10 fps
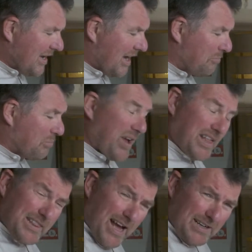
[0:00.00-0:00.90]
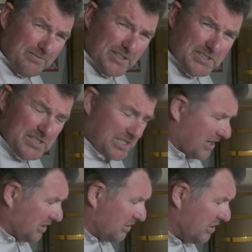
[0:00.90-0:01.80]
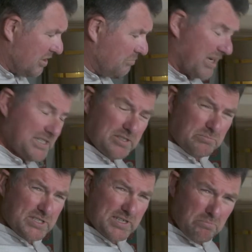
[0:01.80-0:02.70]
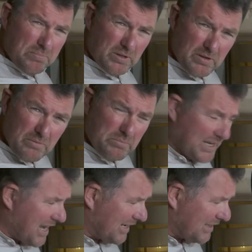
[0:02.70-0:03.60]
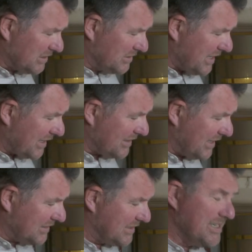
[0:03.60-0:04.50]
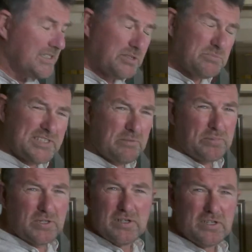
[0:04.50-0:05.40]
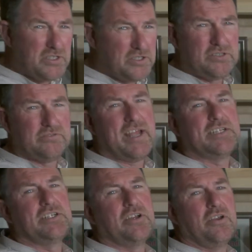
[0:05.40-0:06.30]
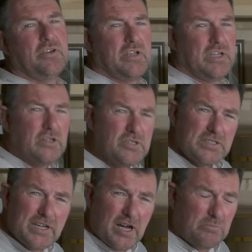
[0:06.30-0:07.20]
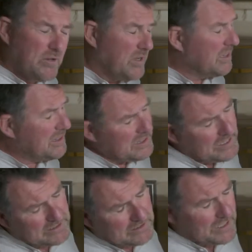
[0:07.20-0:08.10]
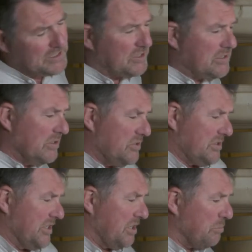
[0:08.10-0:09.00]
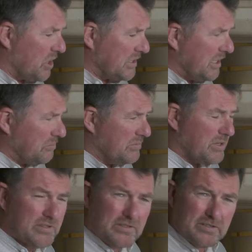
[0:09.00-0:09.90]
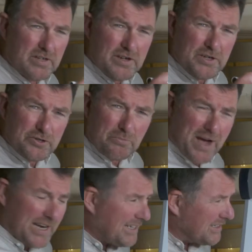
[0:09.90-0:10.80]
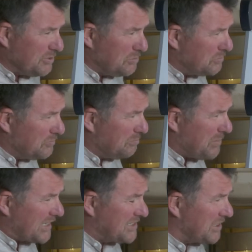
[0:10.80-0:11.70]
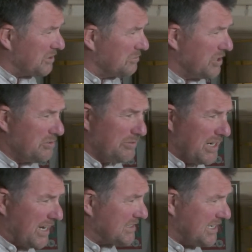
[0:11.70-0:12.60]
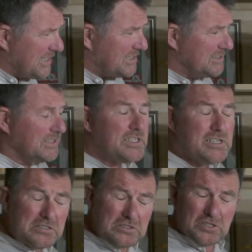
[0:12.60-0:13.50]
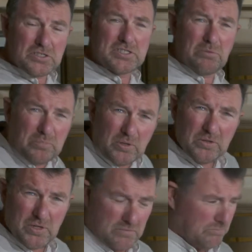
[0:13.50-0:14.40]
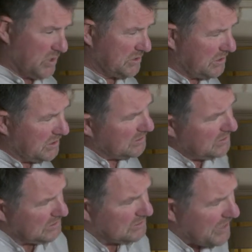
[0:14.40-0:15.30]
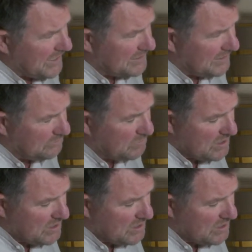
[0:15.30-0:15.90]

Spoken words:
and break that vicious circle by some simple mechanical techniques, some simple just stretching out and loosening up, literally just loosening your body up. Nothing dramatic, no magical relaxation, just simple muscular stretching.